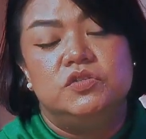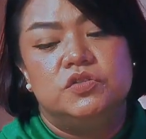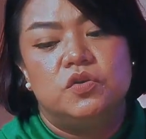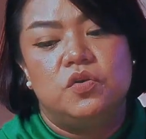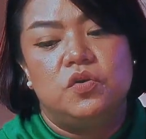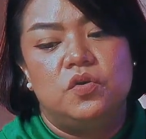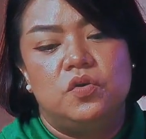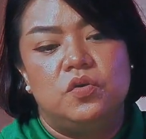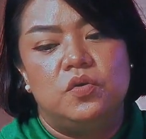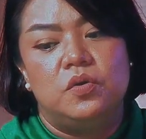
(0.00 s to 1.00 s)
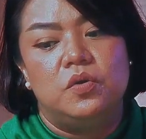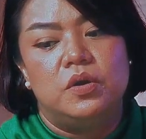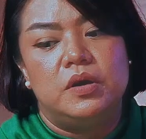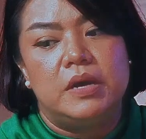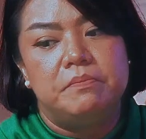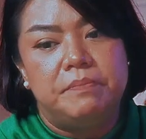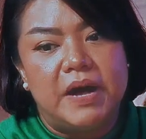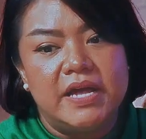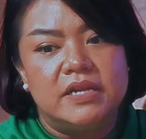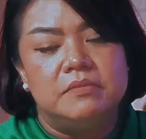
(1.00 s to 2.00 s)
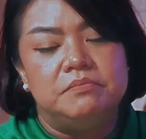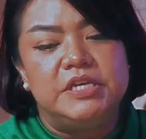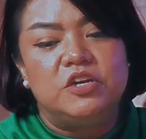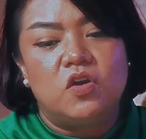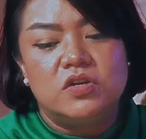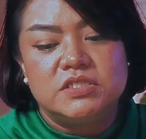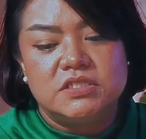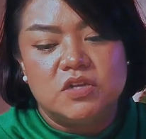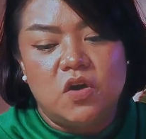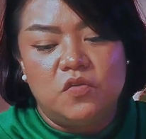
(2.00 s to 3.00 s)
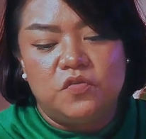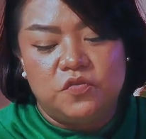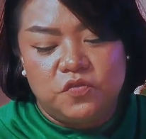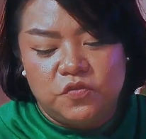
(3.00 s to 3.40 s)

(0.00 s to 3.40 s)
So, but because of